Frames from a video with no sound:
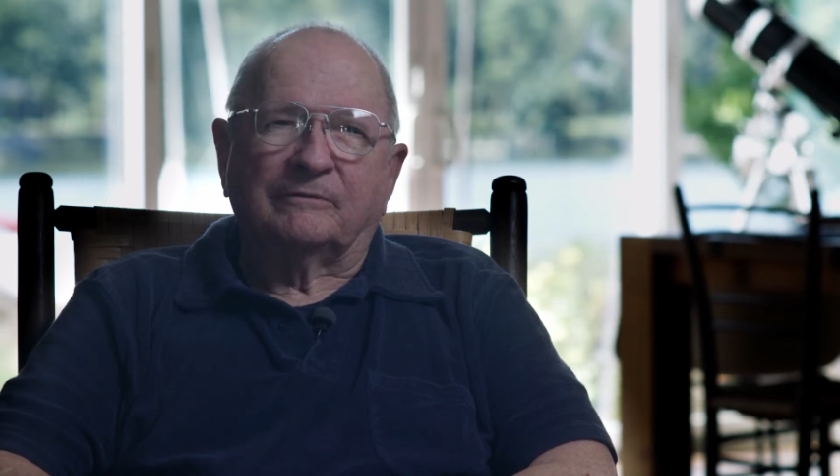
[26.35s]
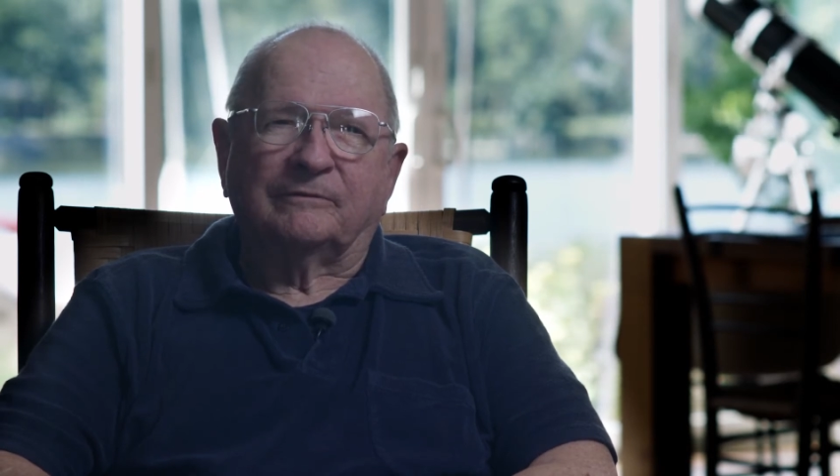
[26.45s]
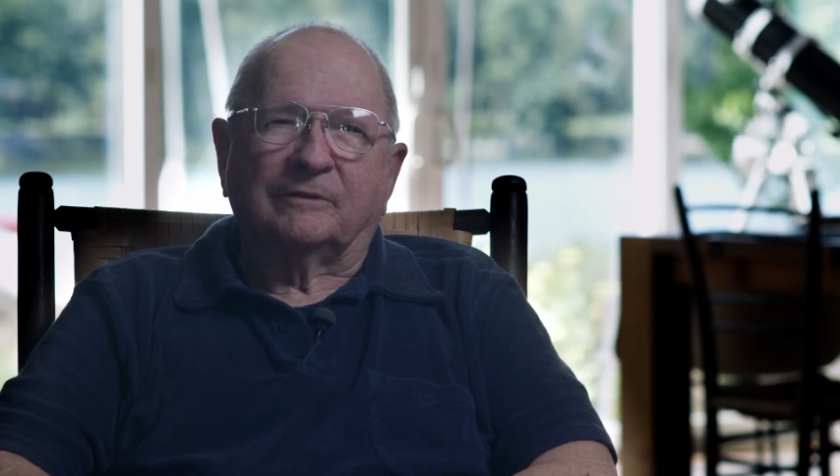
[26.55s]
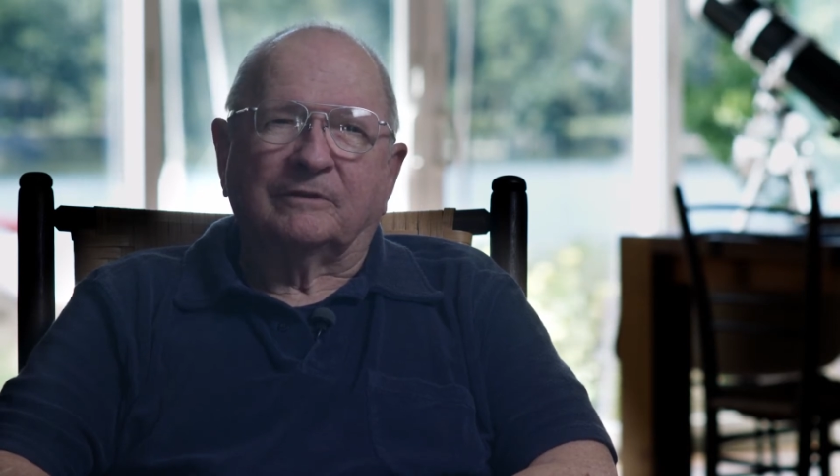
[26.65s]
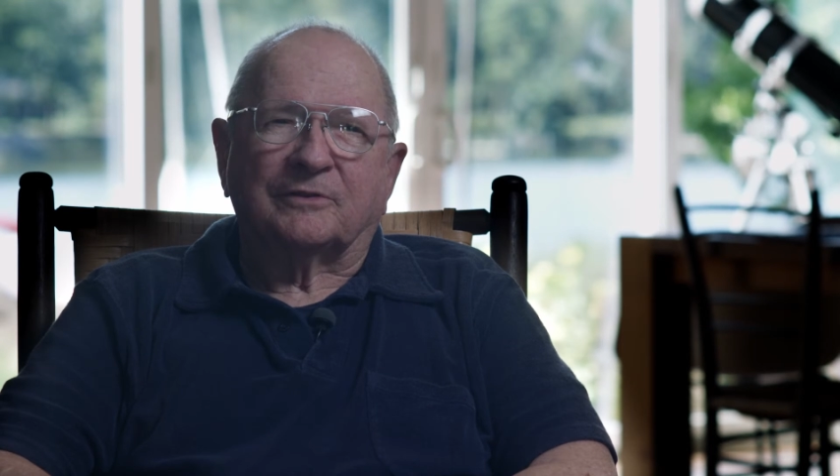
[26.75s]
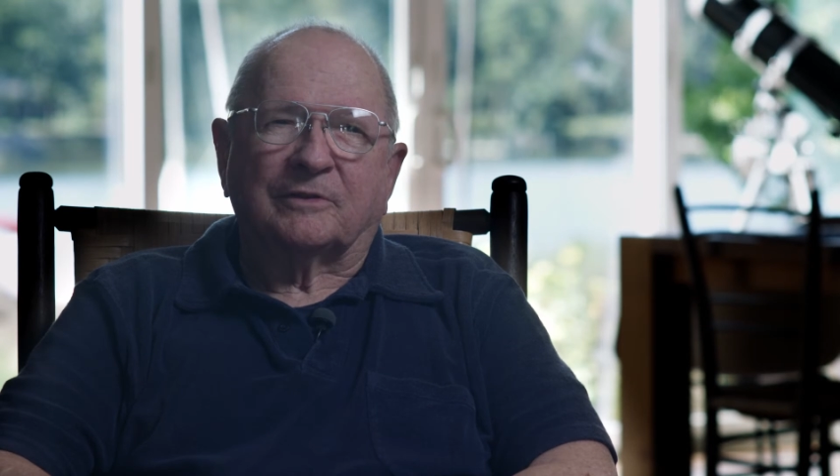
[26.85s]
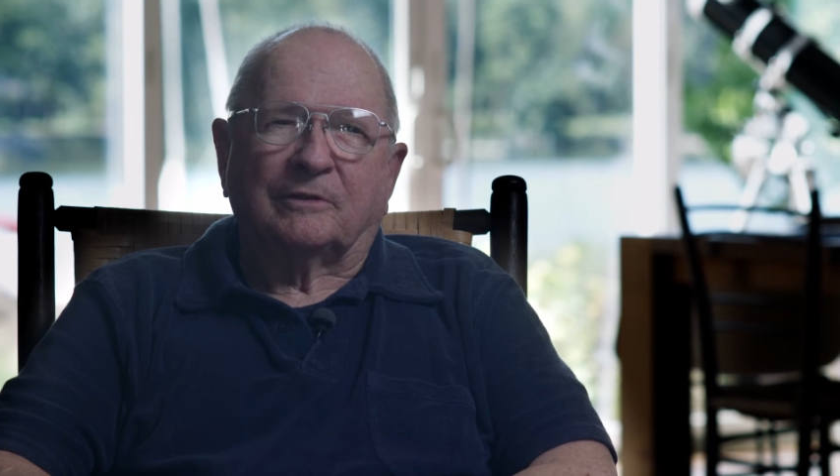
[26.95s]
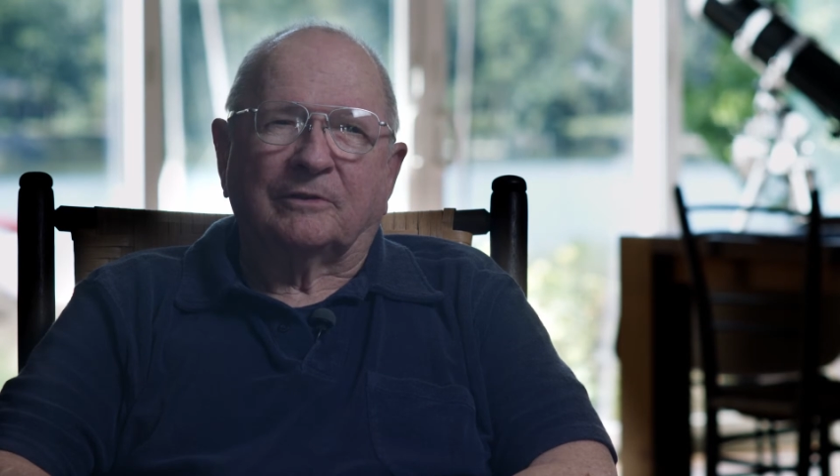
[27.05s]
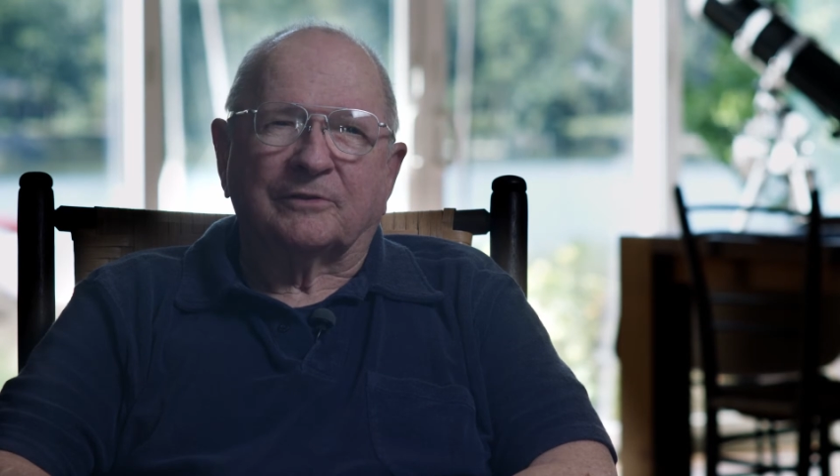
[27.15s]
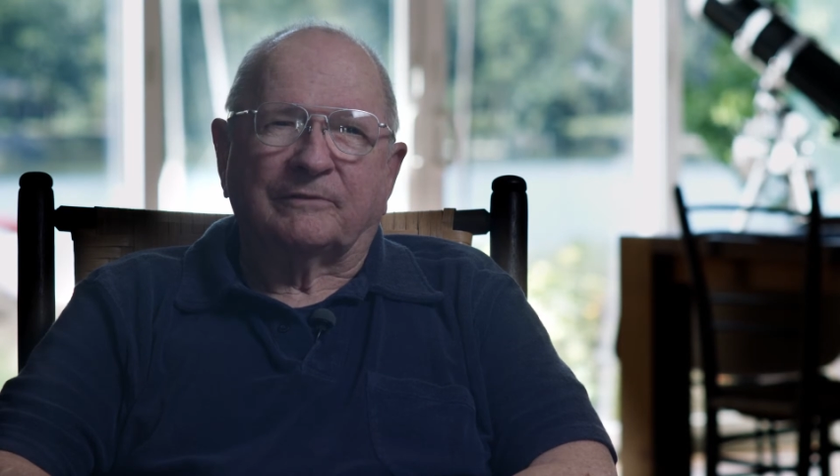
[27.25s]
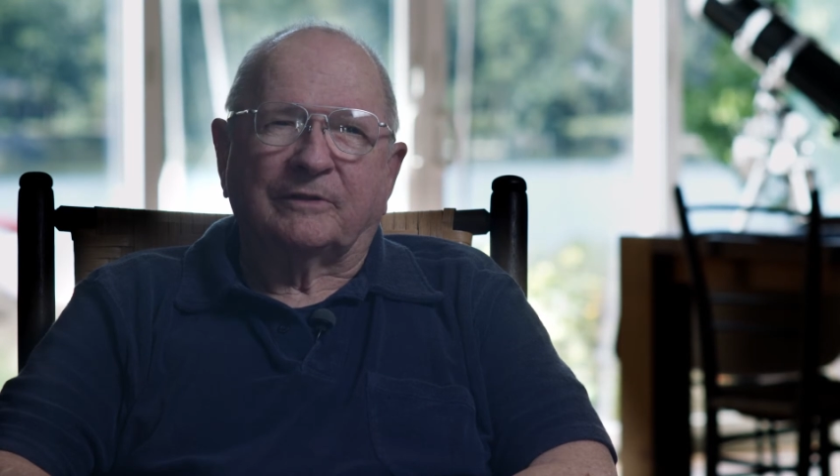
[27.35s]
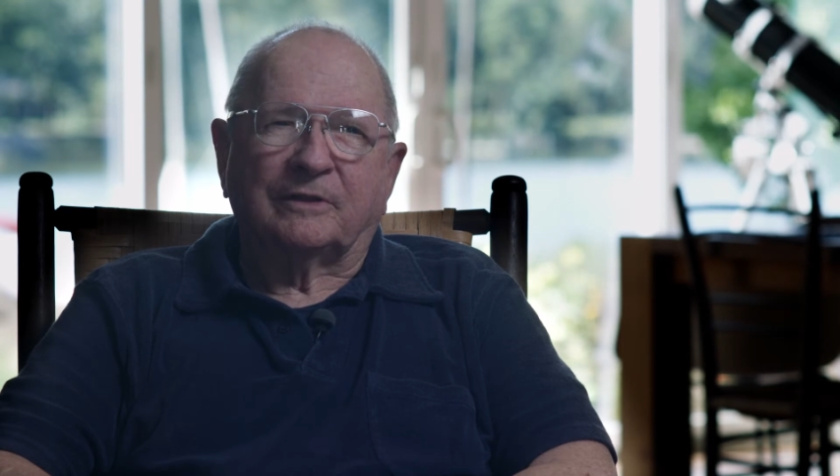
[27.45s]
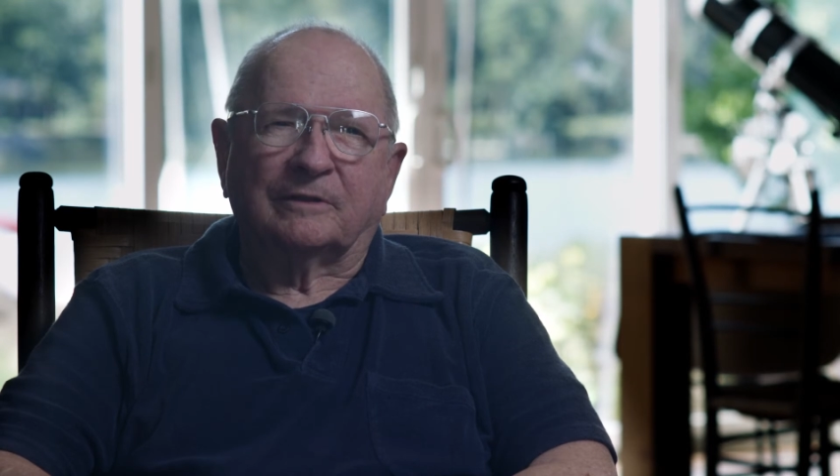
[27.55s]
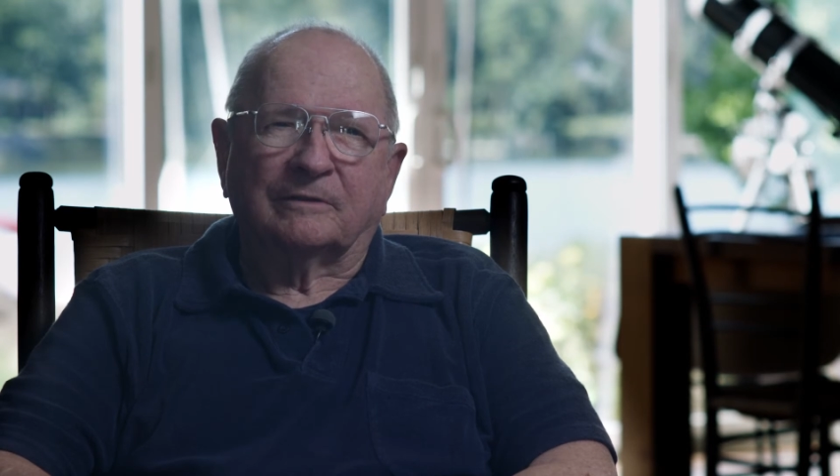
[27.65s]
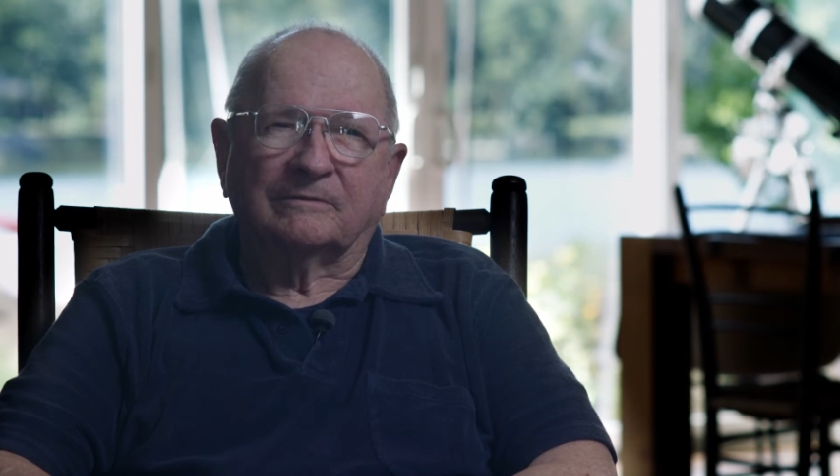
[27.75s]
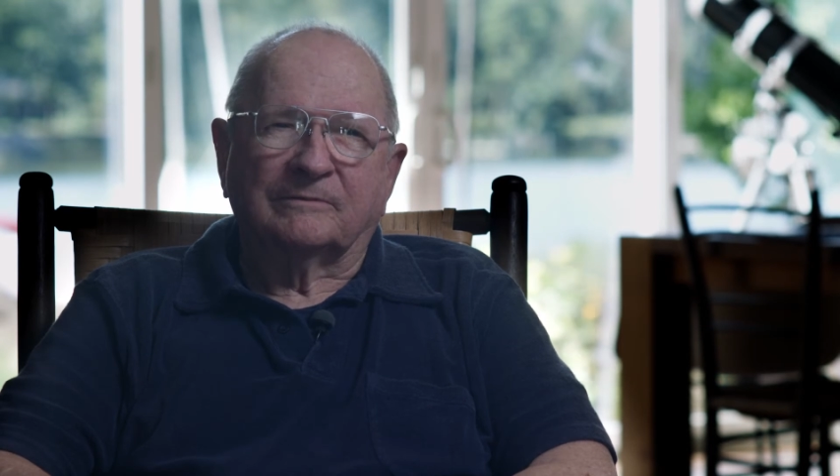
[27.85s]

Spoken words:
footless halls of air.